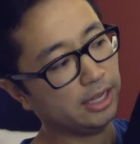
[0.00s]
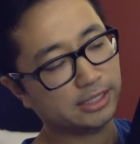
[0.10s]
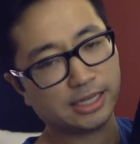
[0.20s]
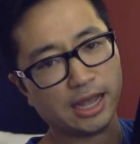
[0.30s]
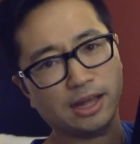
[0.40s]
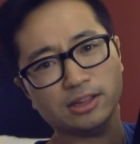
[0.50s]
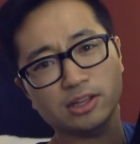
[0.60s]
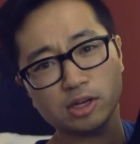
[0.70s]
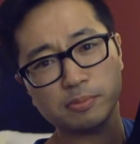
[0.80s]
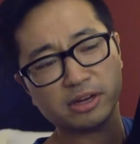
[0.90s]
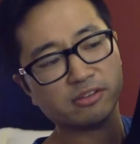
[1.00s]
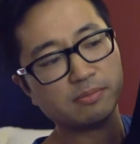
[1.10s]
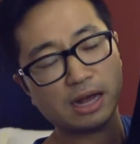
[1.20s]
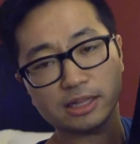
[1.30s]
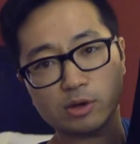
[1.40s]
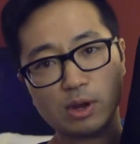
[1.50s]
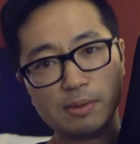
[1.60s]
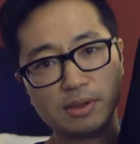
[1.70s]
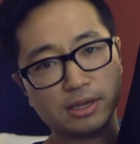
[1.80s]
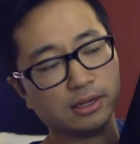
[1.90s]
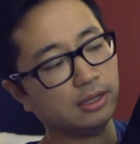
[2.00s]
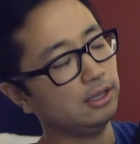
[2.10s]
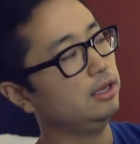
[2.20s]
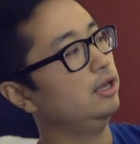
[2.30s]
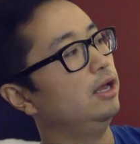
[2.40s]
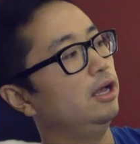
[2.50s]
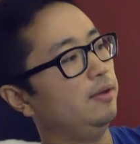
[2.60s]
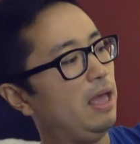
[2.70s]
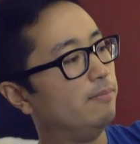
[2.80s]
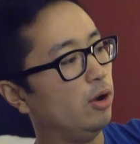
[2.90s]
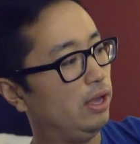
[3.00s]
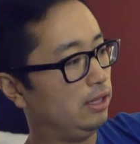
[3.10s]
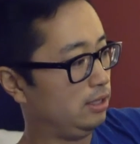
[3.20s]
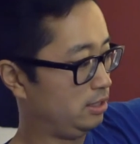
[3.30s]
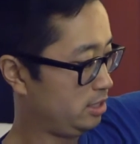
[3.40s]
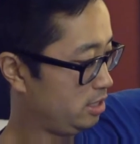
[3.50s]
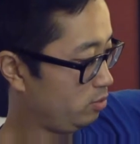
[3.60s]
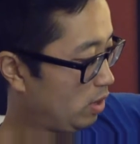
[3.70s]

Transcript: It's got a little bit of Molly webbing, M-O-L-L-E